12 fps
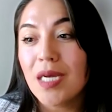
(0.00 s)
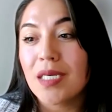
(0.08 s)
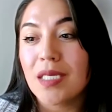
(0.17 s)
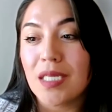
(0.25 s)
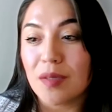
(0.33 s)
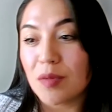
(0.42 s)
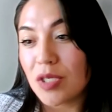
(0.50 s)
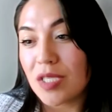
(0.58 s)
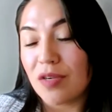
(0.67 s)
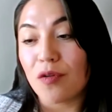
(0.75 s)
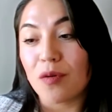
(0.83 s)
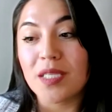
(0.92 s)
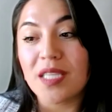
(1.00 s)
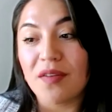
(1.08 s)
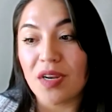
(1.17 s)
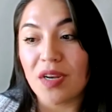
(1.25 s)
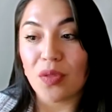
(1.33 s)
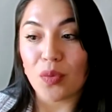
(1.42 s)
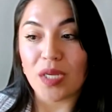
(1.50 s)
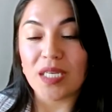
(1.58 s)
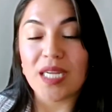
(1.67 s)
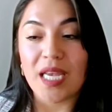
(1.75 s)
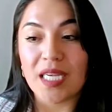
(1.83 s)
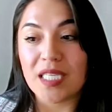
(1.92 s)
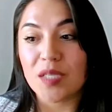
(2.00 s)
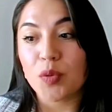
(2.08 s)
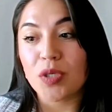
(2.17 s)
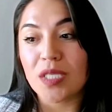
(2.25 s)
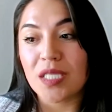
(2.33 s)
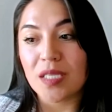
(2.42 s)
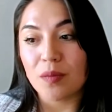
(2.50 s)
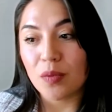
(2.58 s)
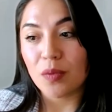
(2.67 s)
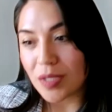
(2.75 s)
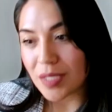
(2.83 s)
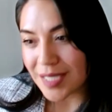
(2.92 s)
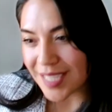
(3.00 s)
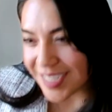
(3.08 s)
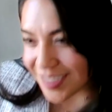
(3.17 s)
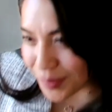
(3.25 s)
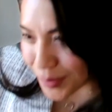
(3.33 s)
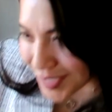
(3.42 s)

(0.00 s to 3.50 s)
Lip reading: DWC Form 73 takes precedent?